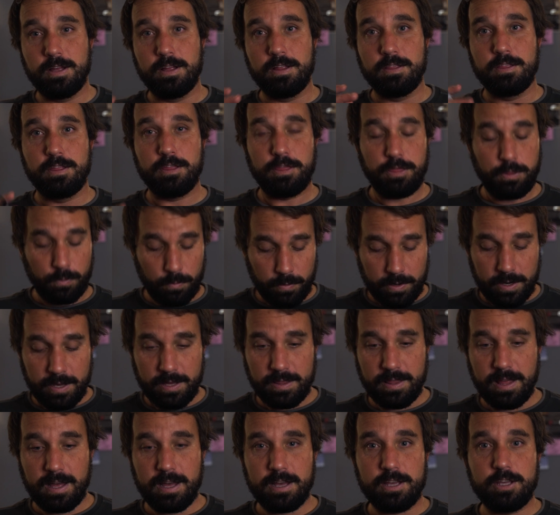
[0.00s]
the three
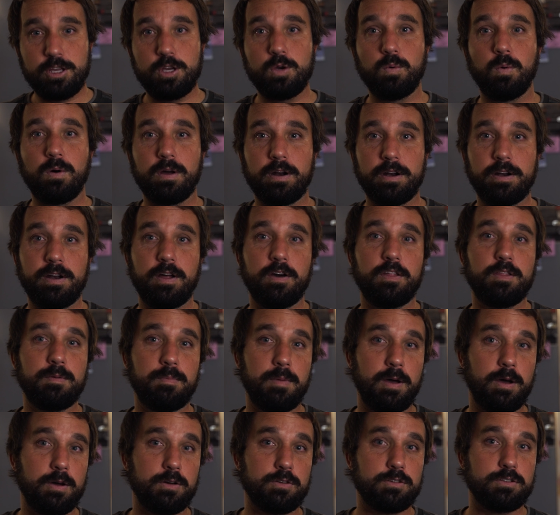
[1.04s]
that you want to know the
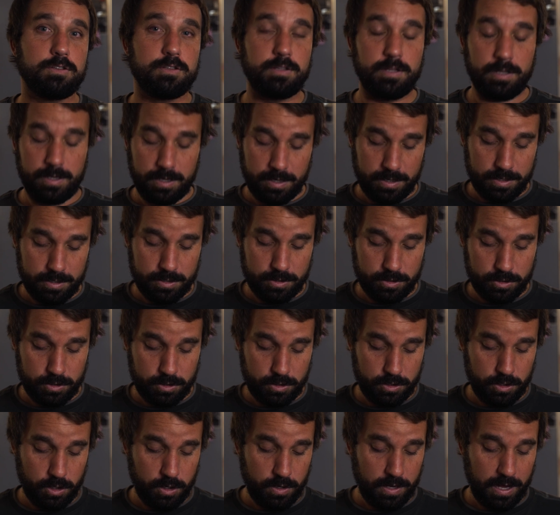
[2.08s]
most is,
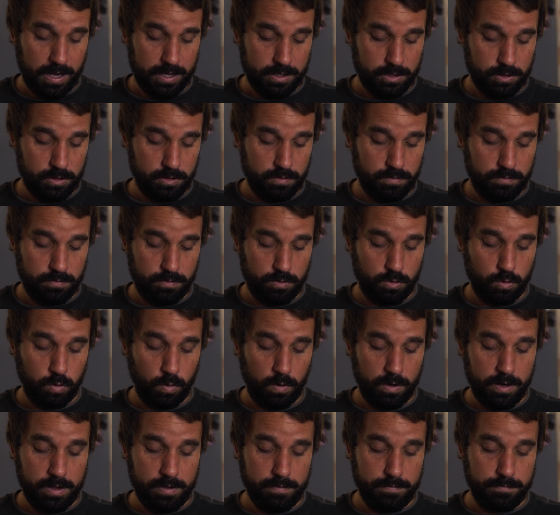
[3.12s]
so you got
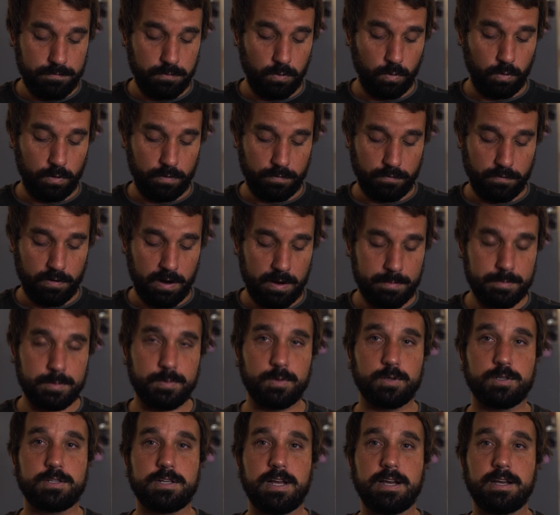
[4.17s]
24 frames
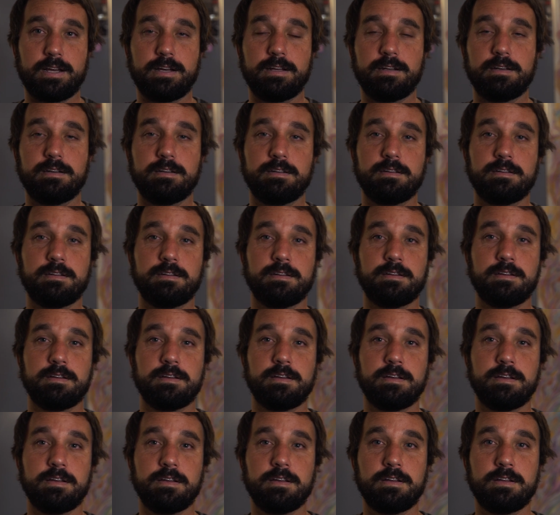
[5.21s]
per second.
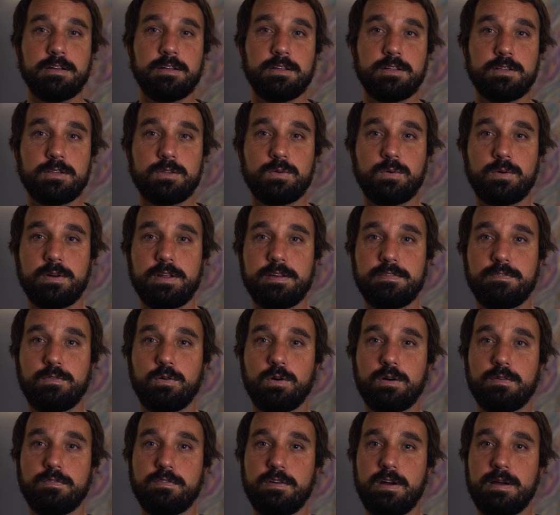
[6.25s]

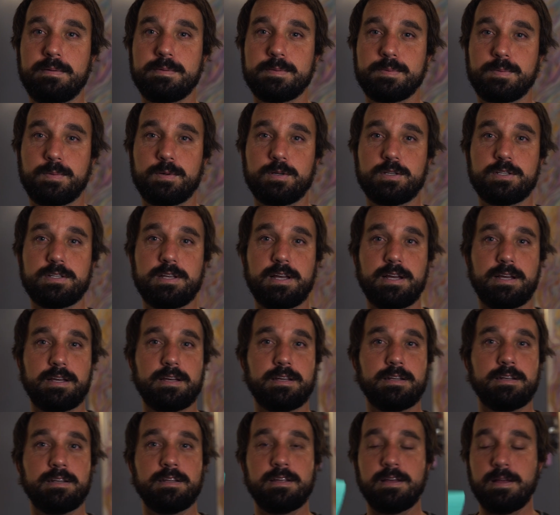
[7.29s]
24 frames per second.